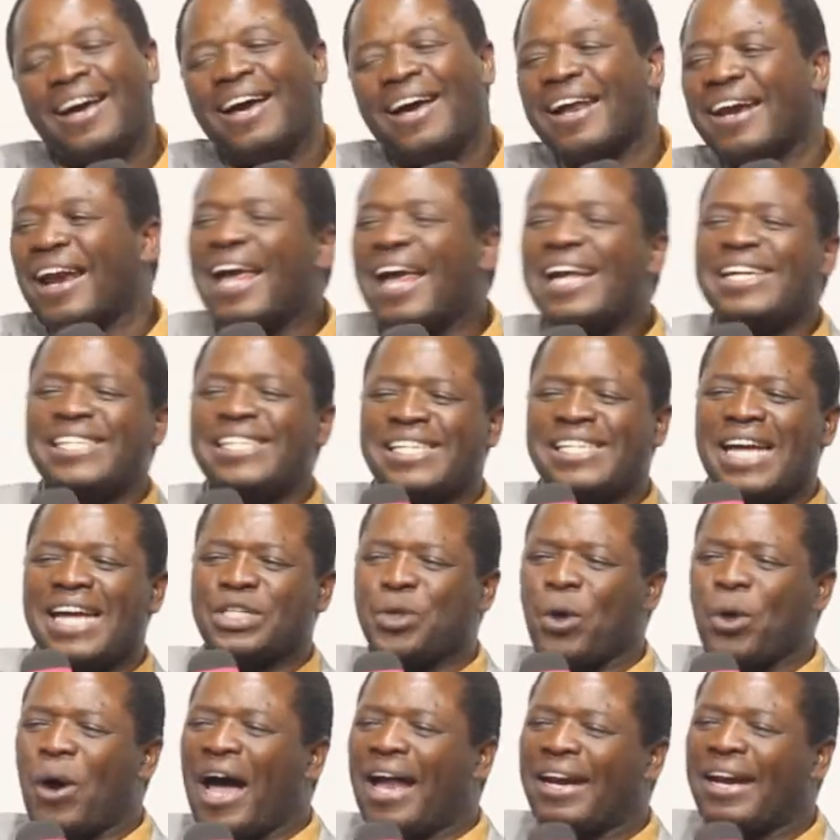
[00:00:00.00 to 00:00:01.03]

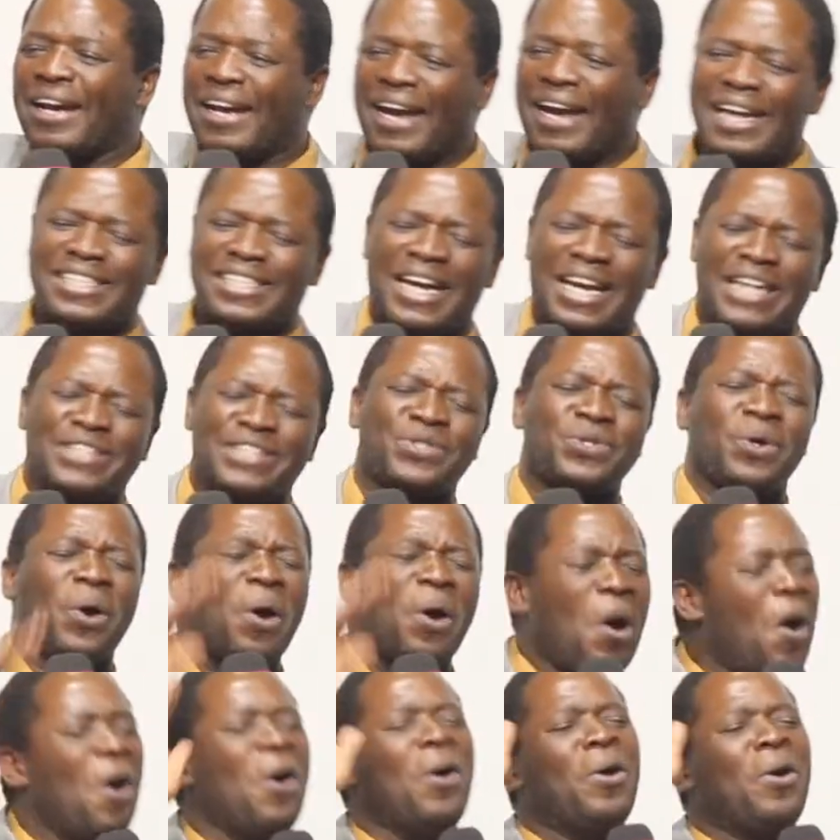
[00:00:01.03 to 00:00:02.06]
Righteous or unrighteous,
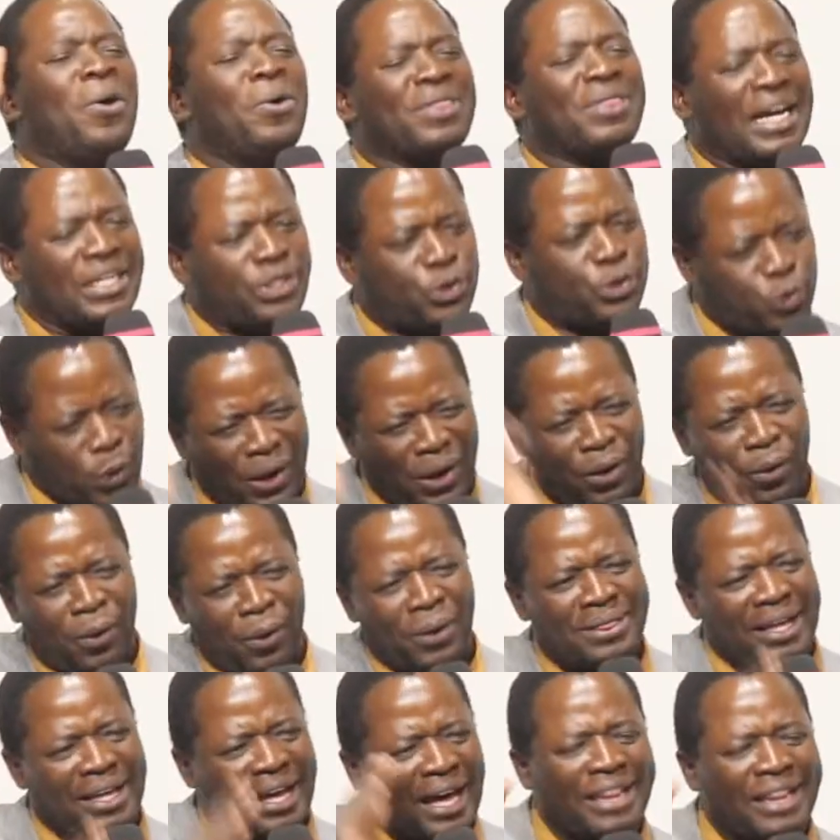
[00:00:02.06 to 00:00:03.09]
all that dwell
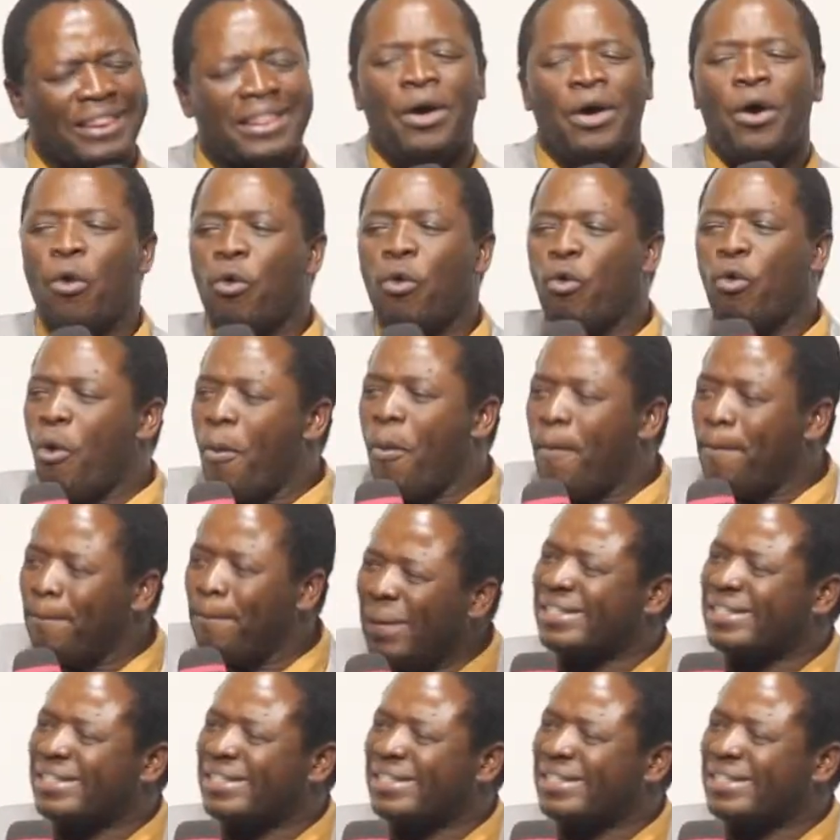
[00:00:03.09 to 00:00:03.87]
on the earth will